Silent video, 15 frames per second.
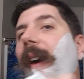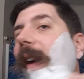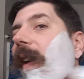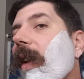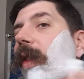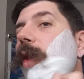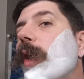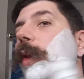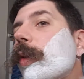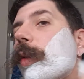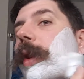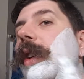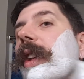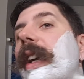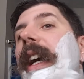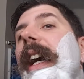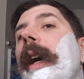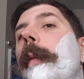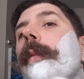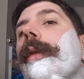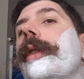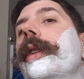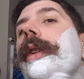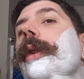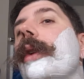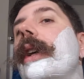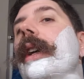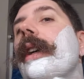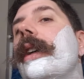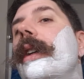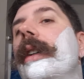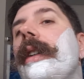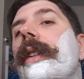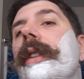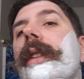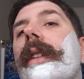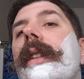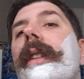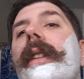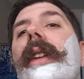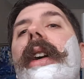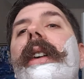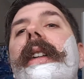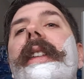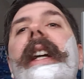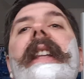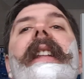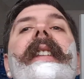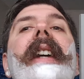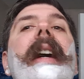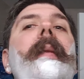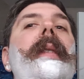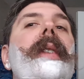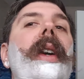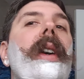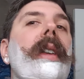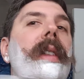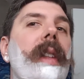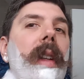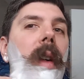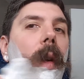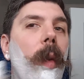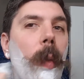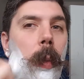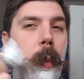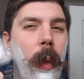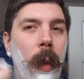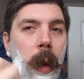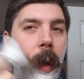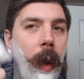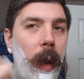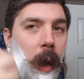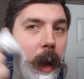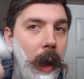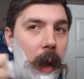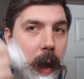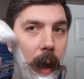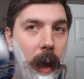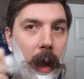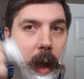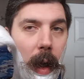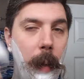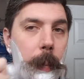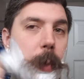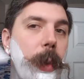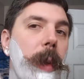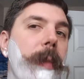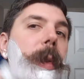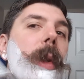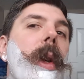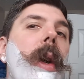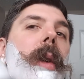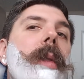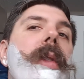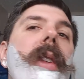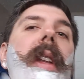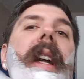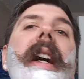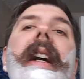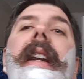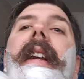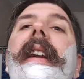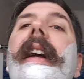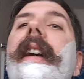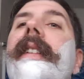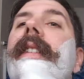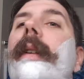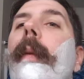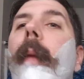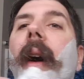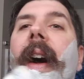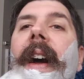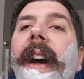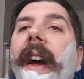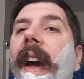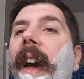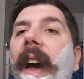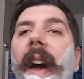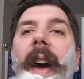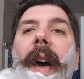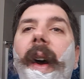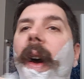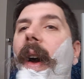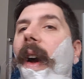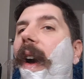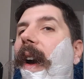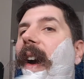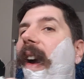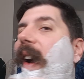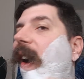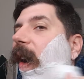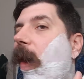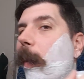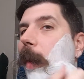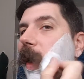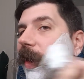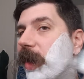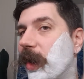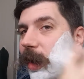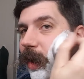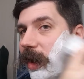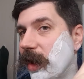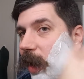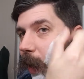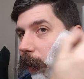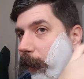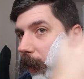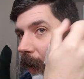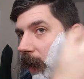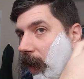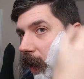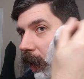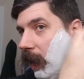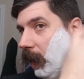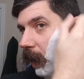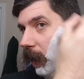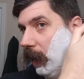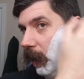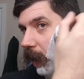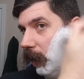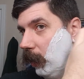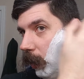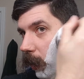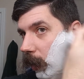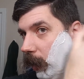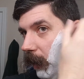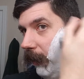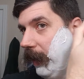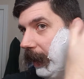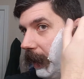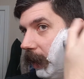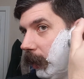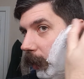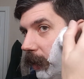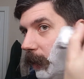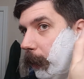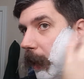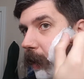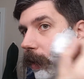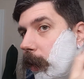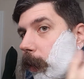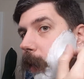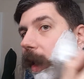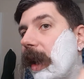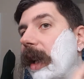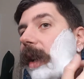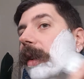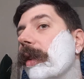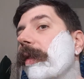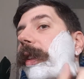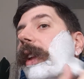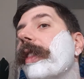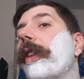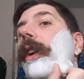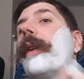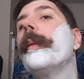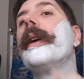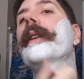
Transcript: they're really apt to take the time to talk to you. I'm sure if you called Gillette and asked them about their soap, or if they could do a special blend, or if they thought about